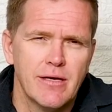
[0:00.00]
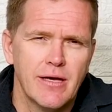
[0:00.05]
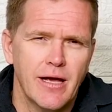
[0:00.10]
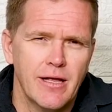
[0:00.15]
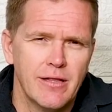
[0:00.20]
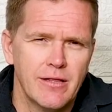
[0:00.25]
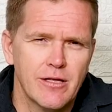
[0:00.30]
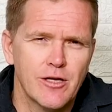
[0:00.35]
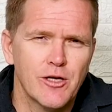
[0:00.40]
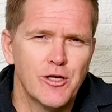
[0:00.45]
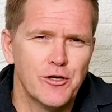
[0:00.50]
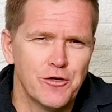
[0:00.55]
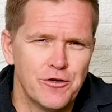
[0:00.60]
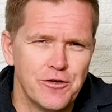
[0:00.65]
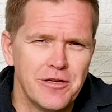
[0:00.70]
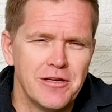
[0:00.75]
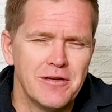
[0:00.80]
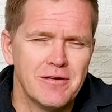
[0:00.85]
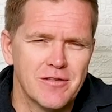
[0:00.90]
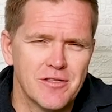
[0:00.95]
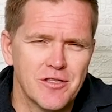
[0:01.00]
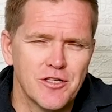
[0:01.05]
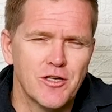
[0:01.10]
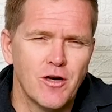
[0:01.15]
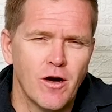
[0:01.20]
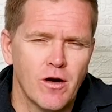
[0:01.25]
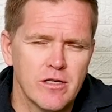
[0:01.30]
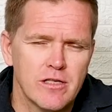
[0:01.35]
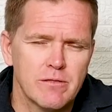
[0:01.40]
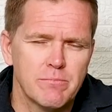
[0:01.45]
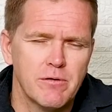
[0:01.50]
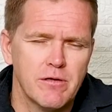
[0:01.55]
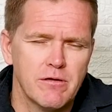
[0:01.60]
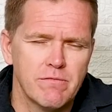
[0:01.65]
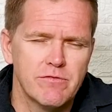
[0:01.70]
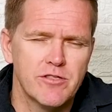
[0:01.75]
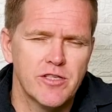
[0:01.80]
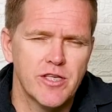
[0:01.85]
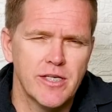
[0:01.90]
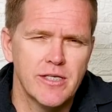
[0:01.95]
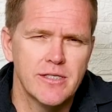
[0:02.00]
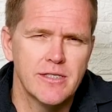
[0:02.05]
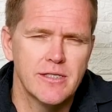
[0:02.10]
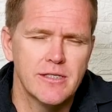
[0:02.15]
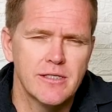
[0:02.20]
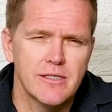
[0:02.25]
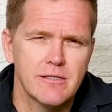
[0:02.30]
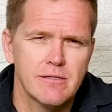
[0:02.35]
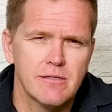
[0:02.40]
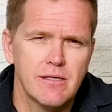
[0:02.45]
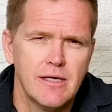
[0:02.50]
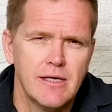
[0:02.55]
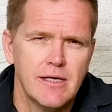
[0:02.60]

in the good news, the gospel of Jesus.